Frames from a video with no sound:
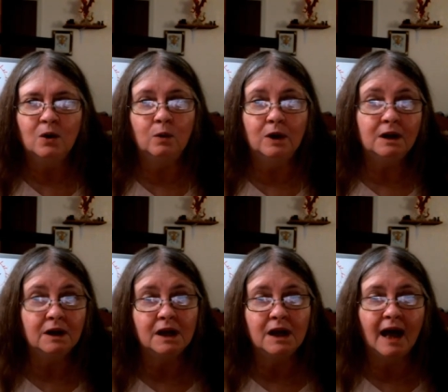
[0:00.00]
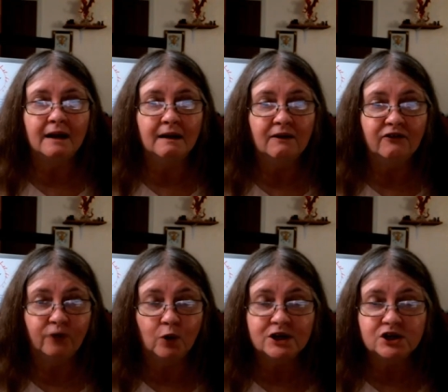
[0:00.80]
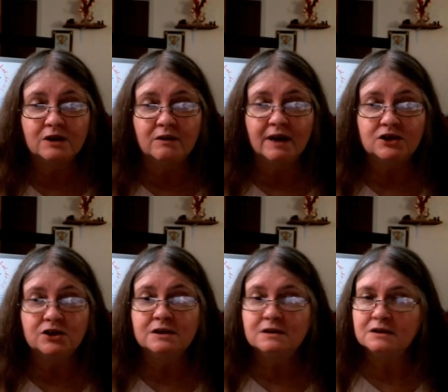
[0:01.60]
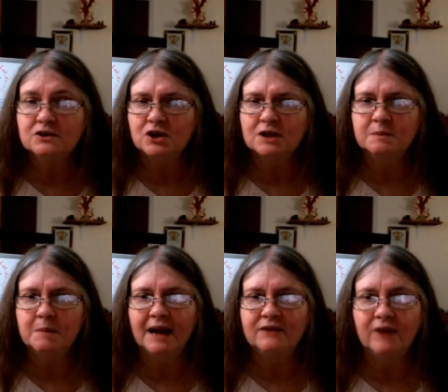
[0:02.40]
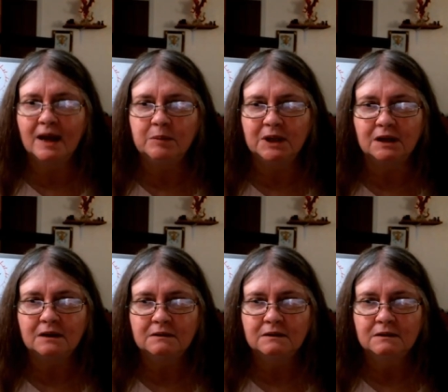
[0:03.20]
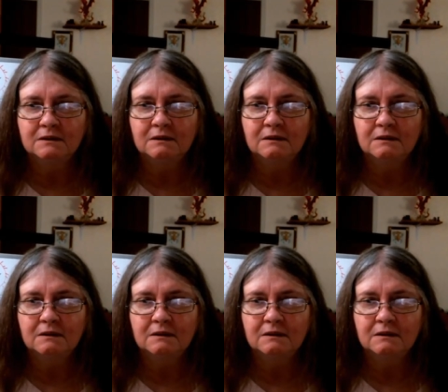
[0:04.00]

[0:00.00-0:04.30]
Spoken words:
So we're looking at 4 generations in just my family.